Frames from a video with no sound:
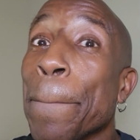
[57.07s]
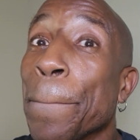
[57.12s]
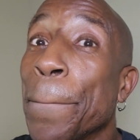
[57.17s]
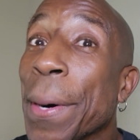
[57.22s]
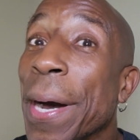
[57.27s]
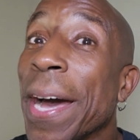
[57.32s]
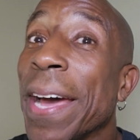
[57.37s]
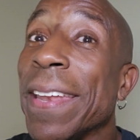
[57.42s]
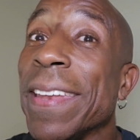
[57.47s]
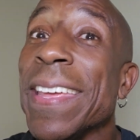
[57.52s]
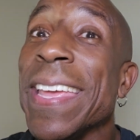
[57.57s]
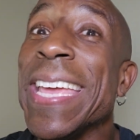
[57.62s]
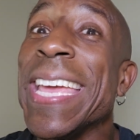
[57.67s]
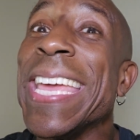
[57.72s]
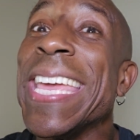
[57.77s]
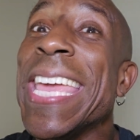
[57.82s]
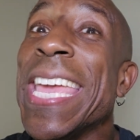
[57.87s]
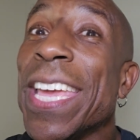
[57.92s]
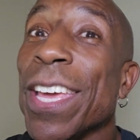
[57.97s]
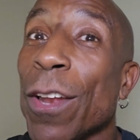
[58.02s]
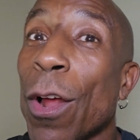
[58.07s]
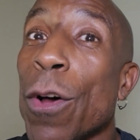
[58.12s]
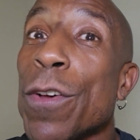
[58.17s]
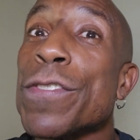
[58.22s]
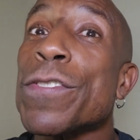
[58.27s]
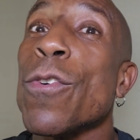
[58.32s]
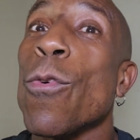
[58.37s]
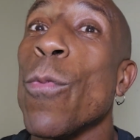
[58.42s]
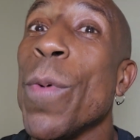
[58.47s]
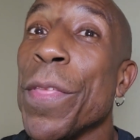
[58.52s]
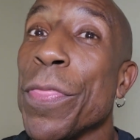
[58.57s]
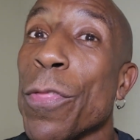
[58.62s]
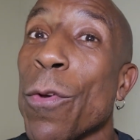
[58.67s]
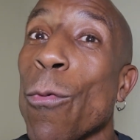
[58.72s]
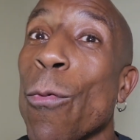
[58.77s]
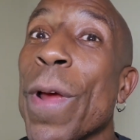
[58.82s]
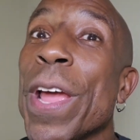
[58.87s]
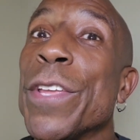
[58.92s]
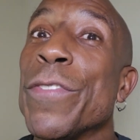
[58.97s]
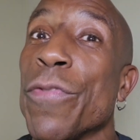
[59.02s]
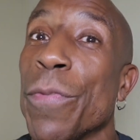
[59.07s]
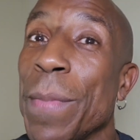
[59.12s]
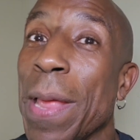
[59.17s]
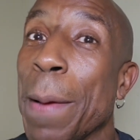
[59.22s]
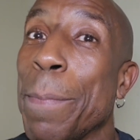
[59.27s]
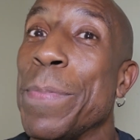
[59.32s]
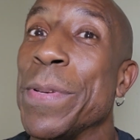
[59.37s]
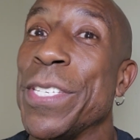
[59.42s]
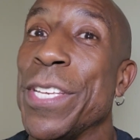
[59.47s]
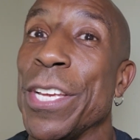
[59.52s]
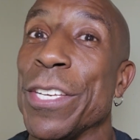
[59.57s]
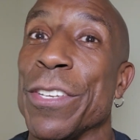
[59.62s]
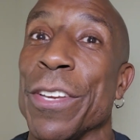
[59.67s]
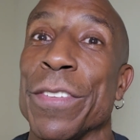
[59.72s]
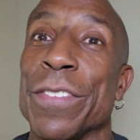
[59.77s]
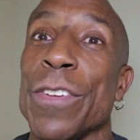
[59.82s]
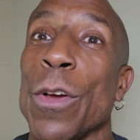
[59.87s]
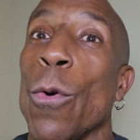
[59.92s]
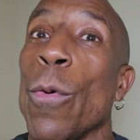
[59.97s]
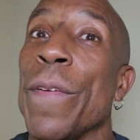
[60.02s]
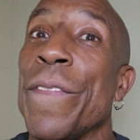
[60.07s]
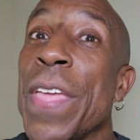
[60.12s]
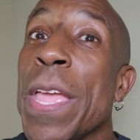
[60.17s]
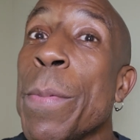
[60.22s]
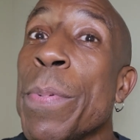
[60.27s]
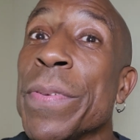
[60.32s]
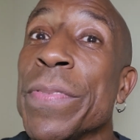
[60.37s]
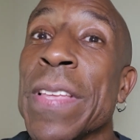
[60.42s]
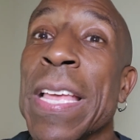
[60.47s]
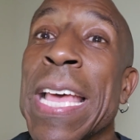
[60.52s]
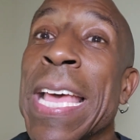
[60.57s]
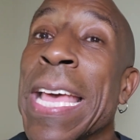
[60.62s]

but he can also win the race from that position. So if he was,